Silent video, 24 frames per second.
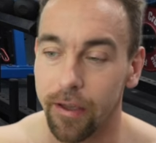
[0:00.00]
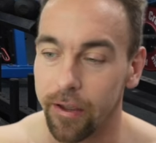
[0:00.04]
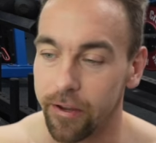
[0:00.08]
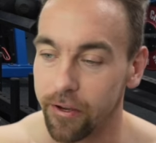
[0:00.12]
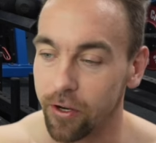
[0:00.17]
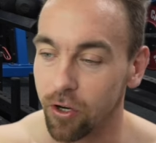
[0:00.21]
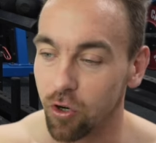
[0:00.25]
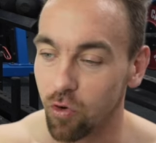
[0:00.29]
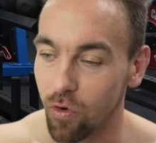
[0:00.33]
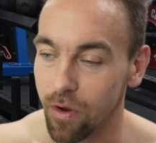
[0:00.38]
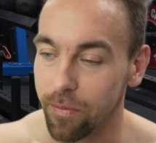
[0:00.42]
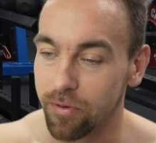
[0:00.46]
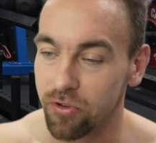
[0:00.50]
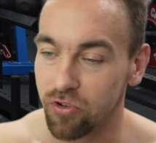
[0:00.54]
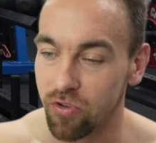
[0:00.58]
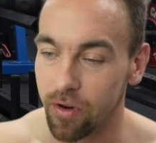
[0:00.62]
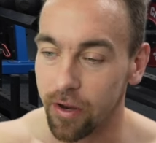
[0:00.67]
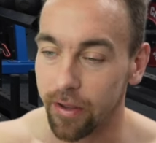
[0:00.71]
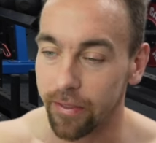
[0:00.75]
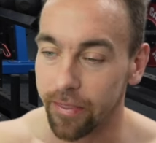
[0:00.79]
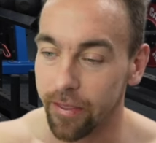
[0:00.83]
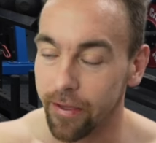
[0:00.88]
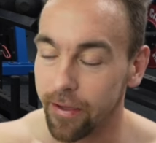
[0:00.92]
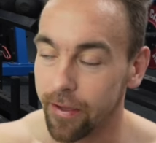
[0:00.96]
Your grip
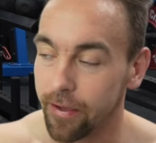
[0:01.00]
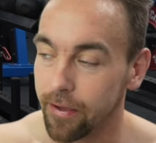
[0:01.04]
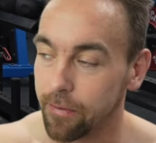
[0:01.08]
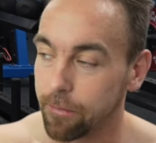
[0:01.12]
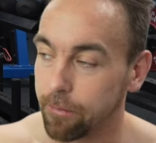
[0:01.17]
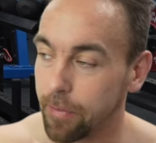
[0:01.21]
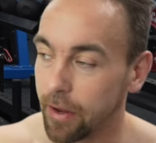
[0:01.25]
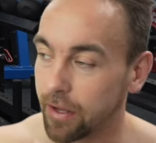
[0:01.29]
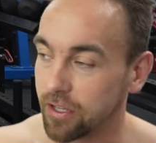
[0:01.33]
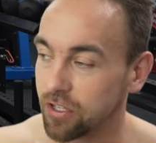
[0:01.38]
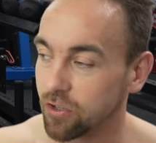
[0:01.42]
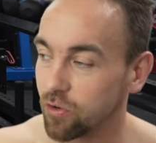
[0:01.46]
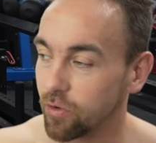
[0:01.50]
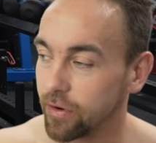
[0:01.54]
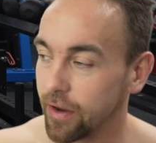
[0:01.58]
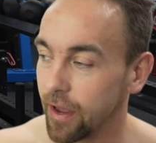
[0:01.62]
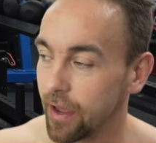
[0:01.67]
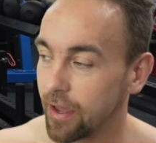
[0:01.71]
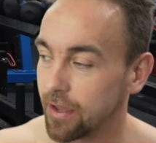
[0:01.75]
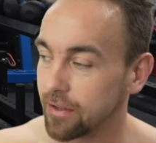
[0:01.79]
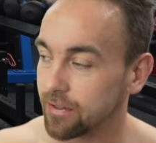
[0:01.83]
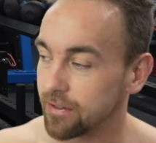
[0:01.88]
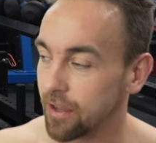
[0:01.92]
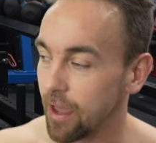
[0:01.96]
strength basically
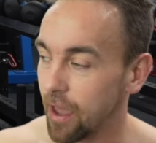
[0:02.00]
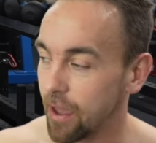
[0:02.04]
has